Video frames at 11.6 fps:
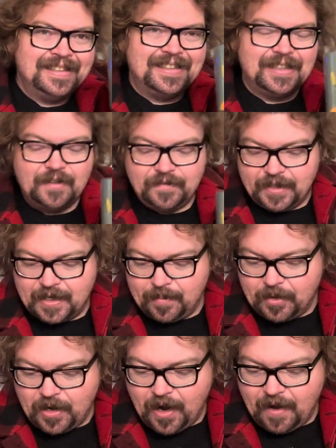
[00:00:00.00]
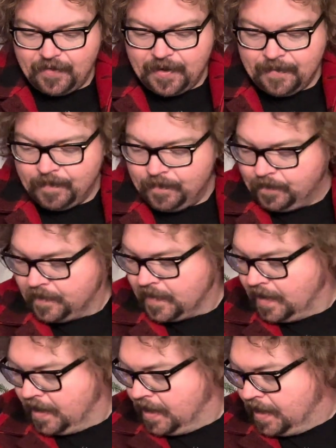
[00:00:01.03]
Lovely cup of coffee.
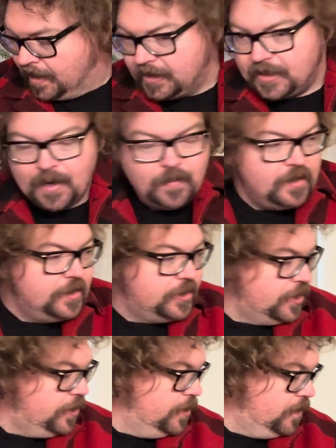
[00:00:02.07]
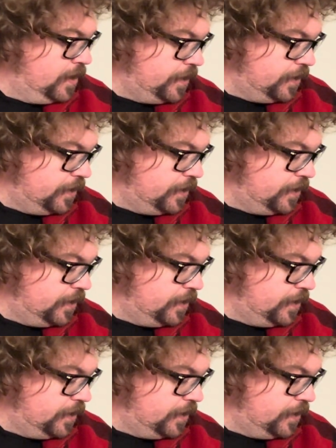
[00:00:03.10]
Let's see, I wanted to show you one other